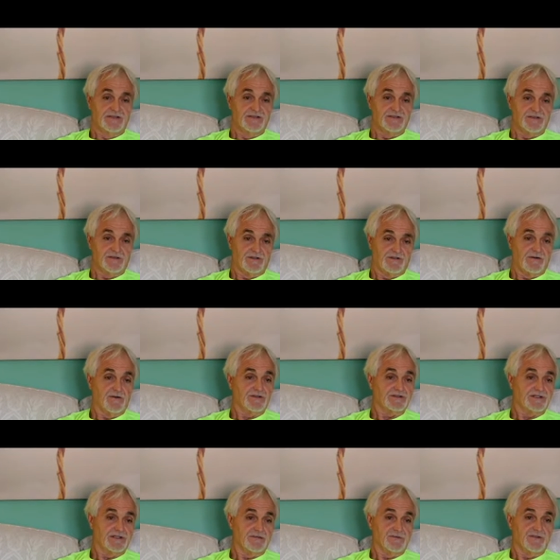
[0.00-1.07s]
So the
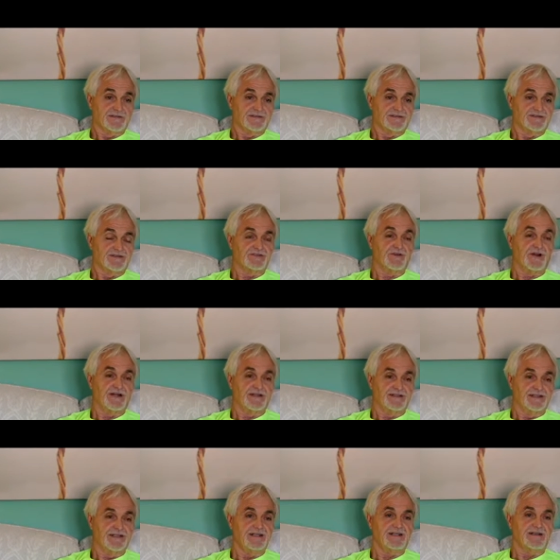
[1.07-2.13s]
first thing was to try to
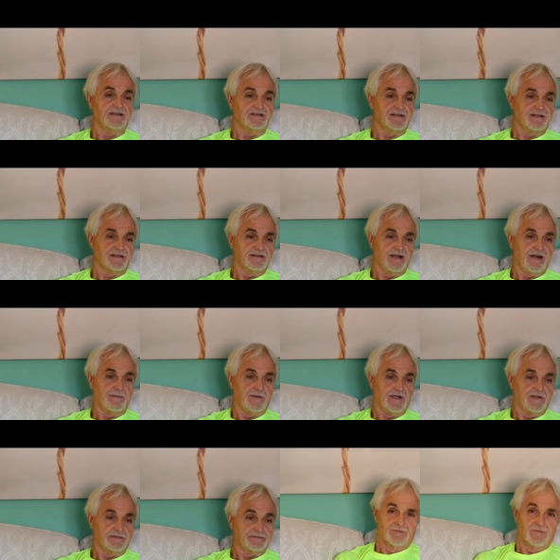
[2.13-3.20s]
decontaminate.